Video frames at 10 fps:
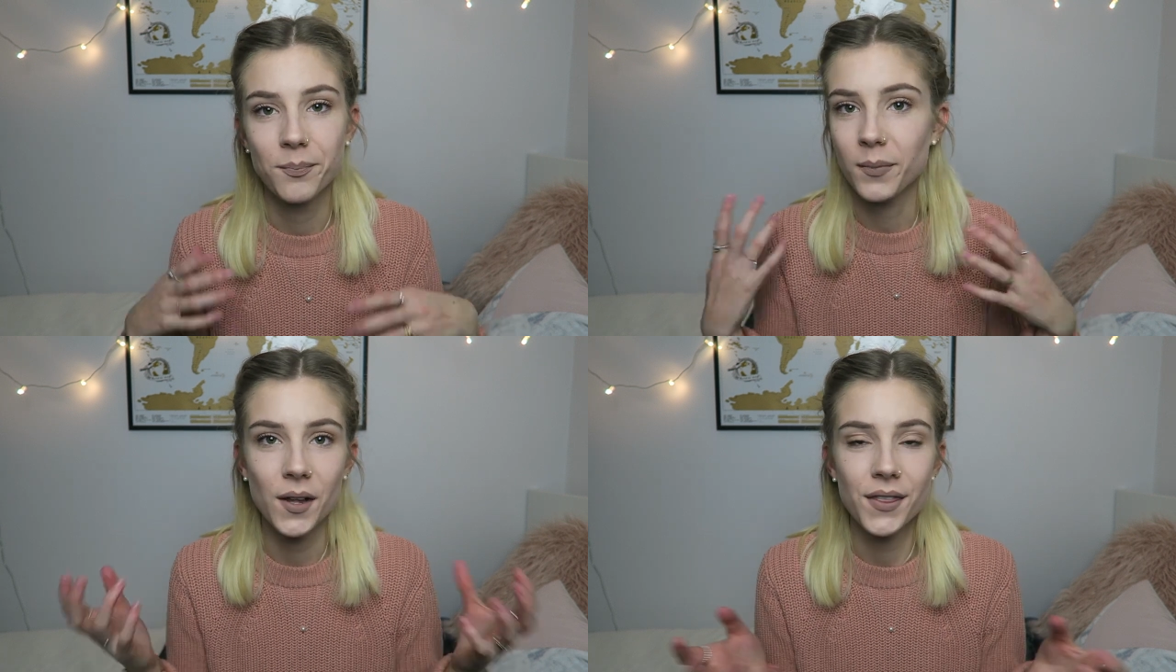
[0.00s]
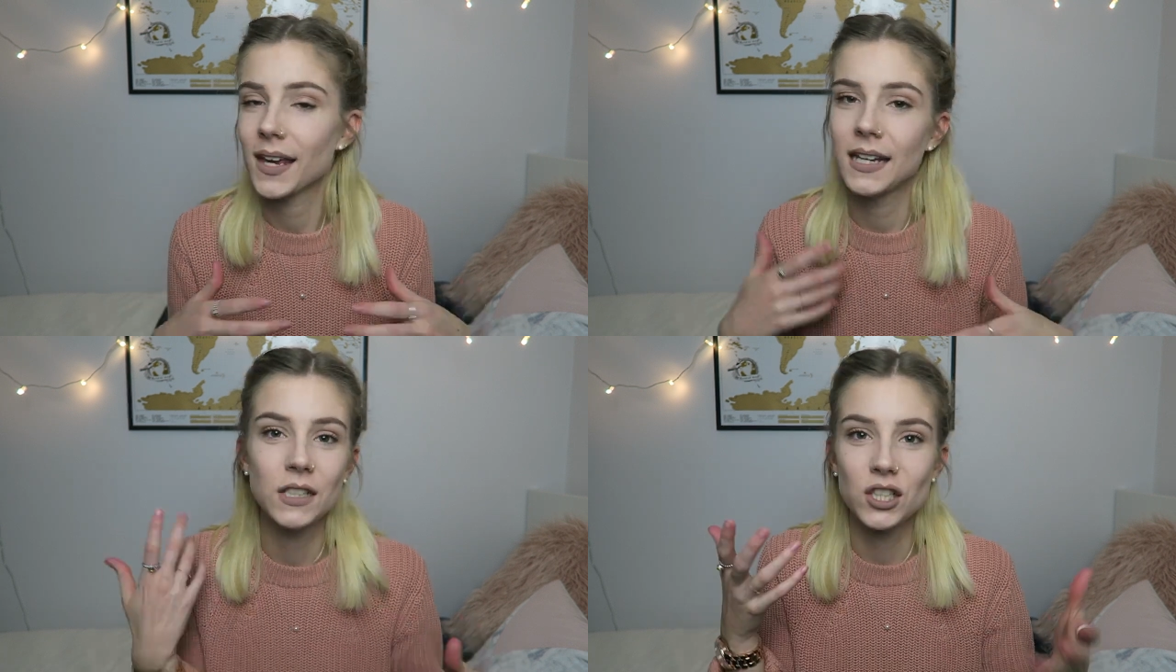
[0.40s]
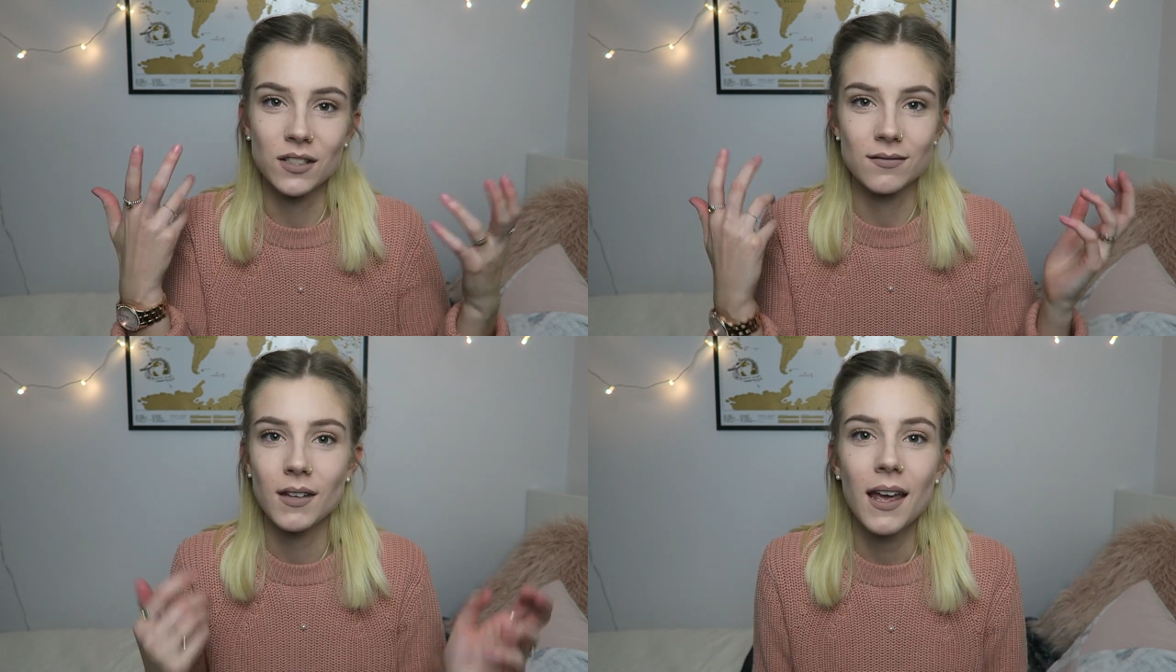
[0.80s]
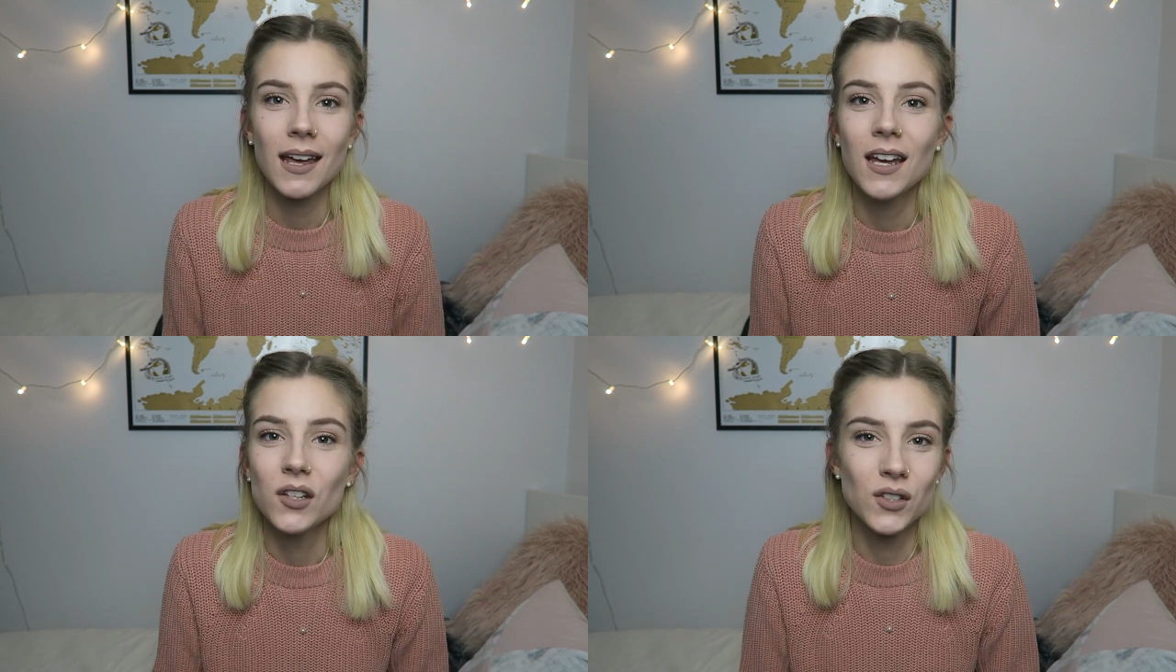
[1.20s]
but they just
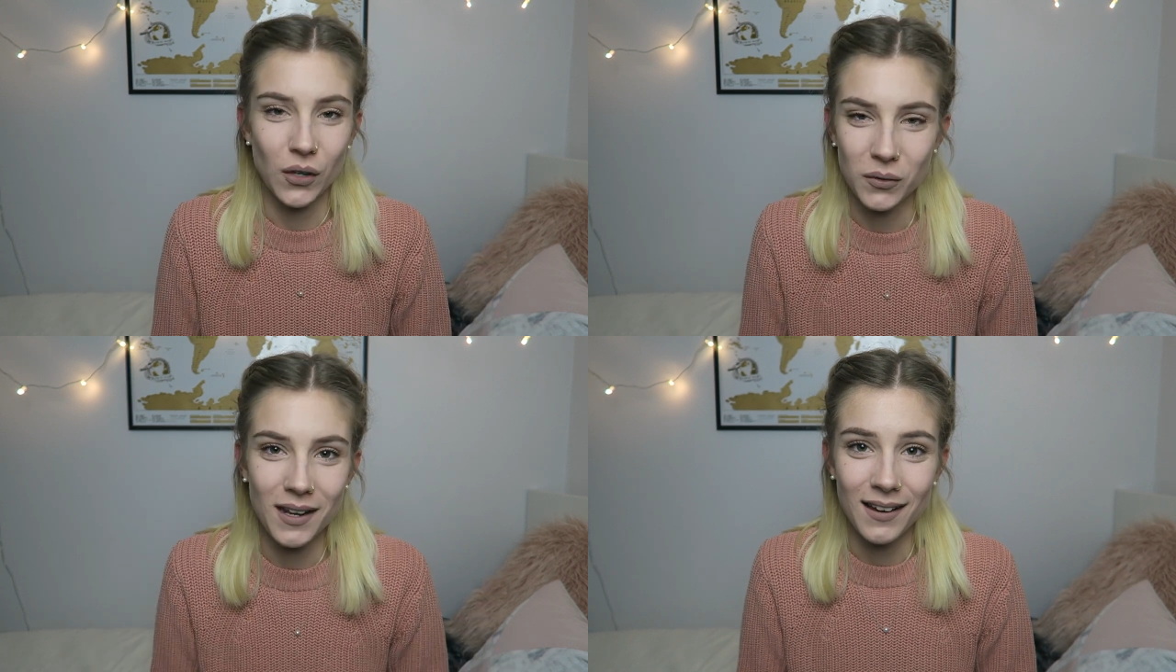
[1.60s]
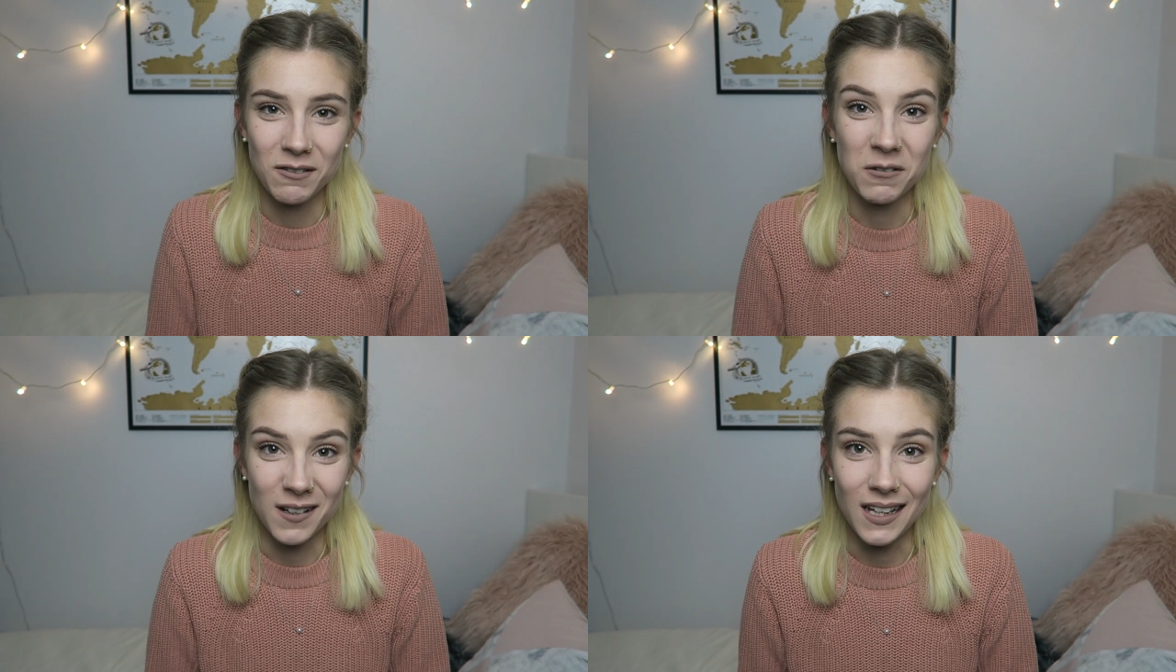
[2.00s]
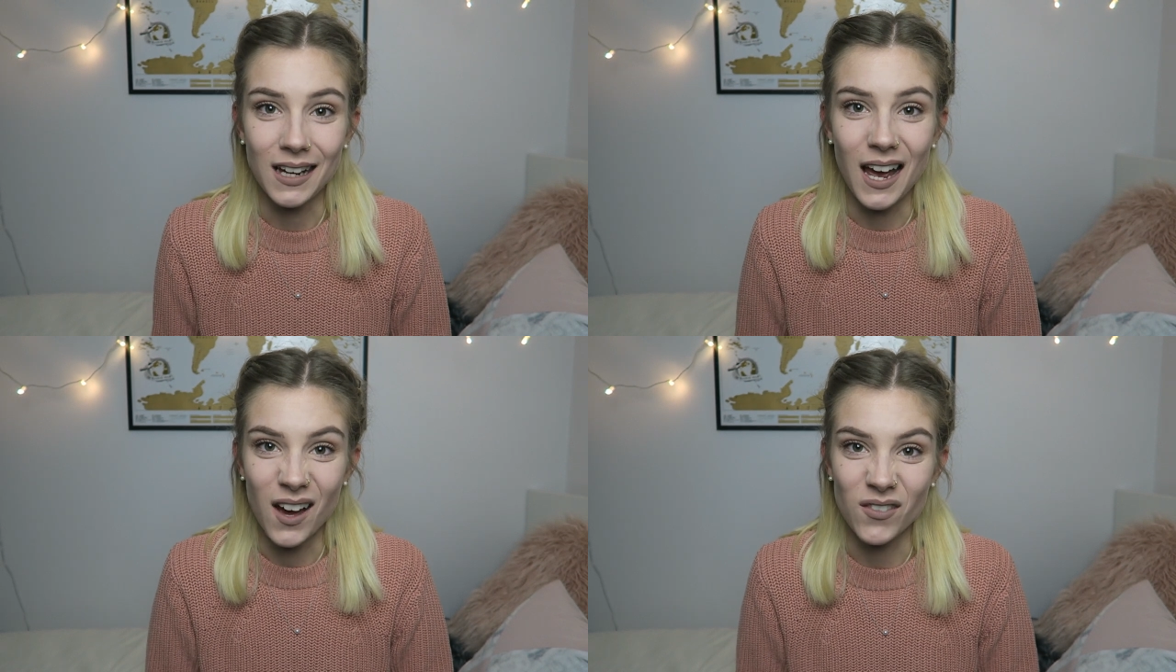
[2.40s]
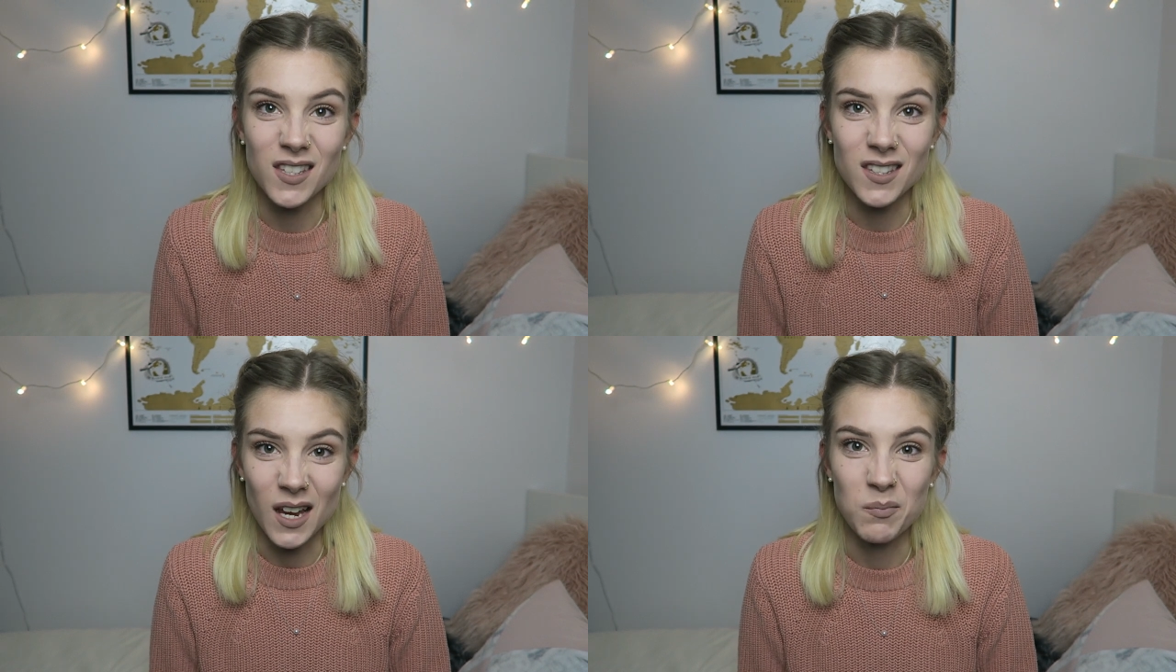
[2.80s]
don't really have the
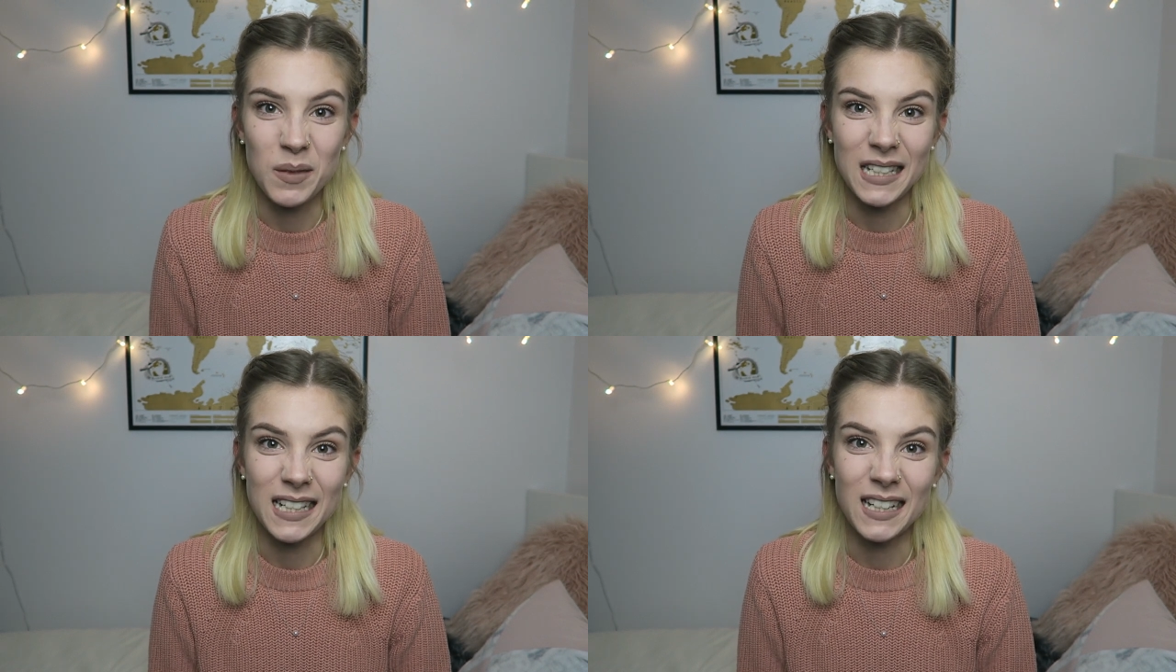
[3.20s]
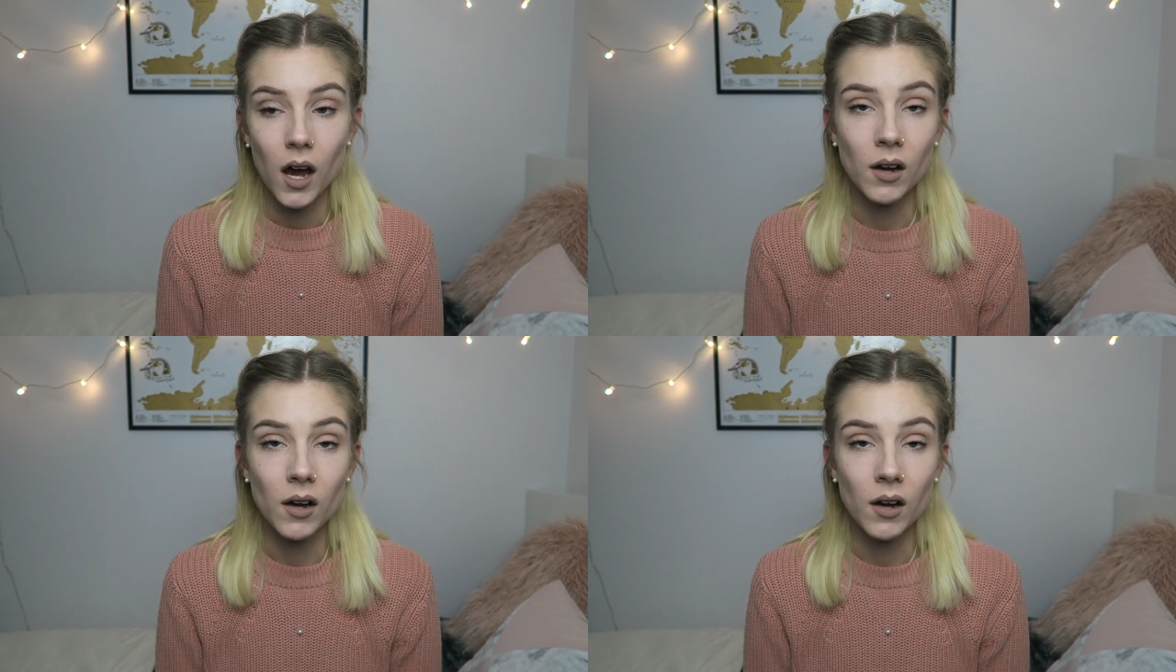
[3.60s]
same meaning.